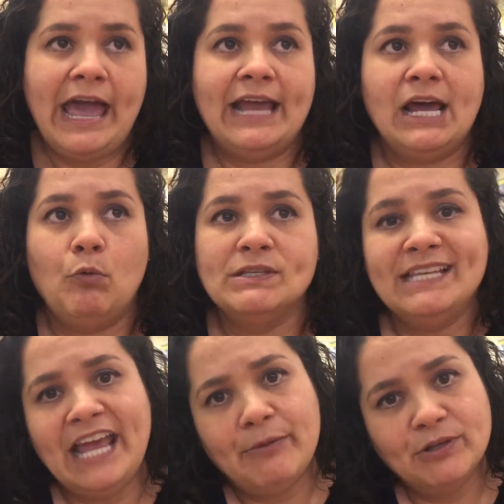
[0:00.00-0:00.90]
And I
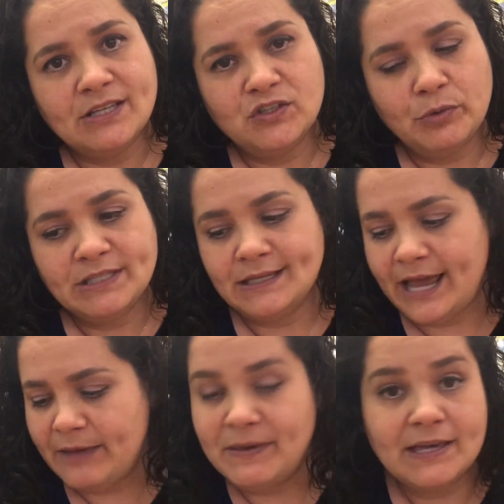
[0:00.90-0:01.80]
wasn't able to do it
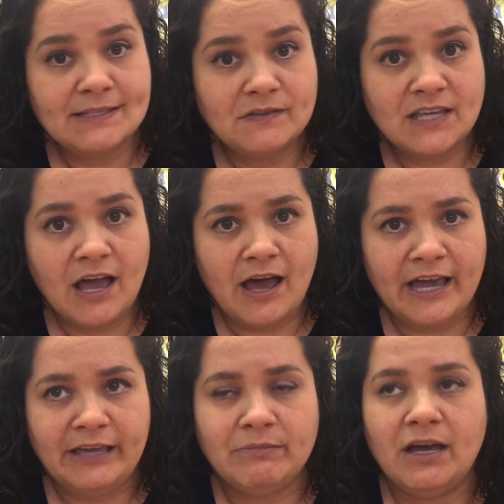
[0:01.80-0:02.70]
today because of
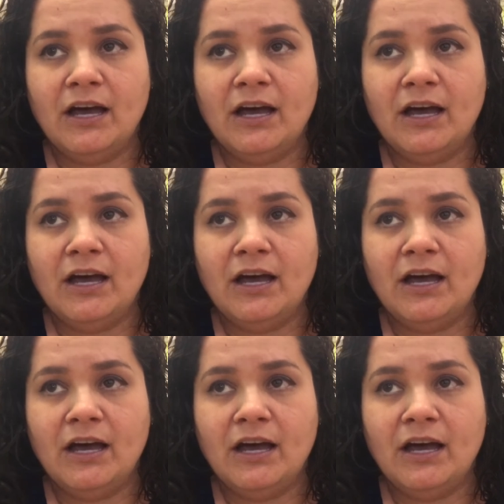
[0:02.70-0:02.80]
time.